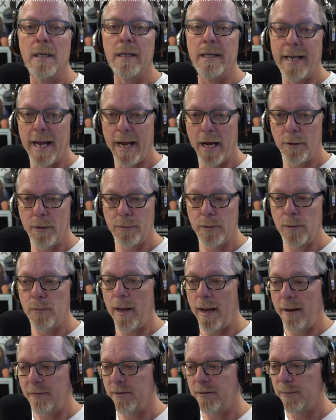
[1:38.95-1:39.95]
Now you
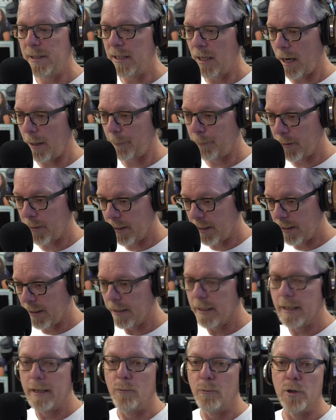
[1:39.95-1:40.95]
have to be
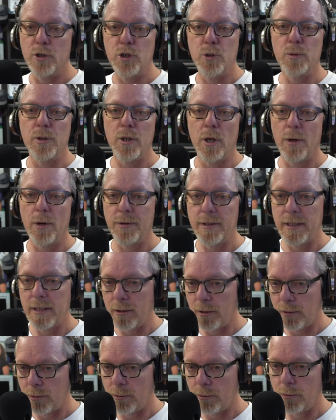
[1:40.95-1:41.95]
operating in what you would call the
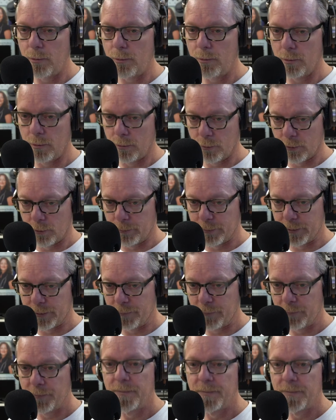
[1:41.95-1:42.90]
new normal.